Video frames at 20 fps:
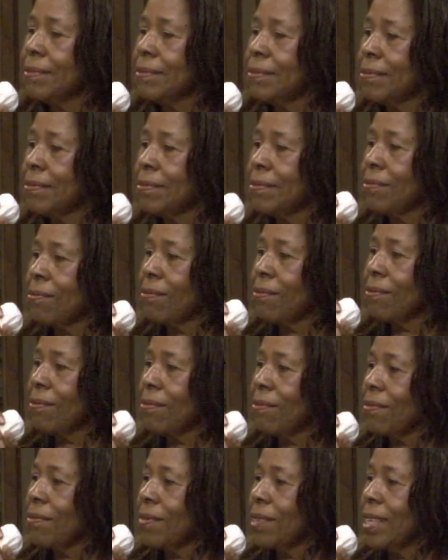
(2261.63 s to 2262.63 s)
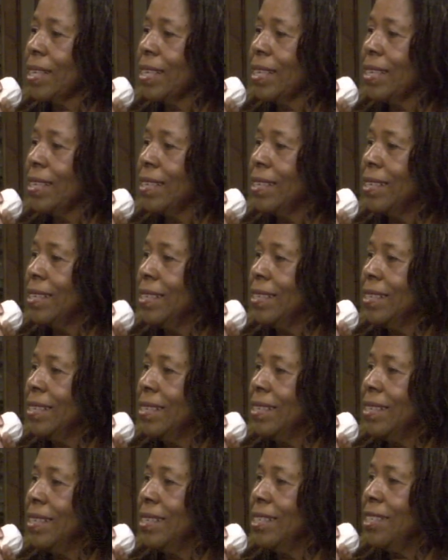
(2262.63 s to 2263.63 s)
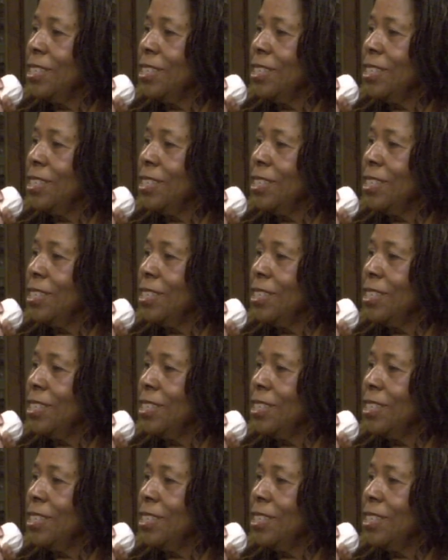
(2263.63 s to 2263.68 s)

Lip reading: (silence)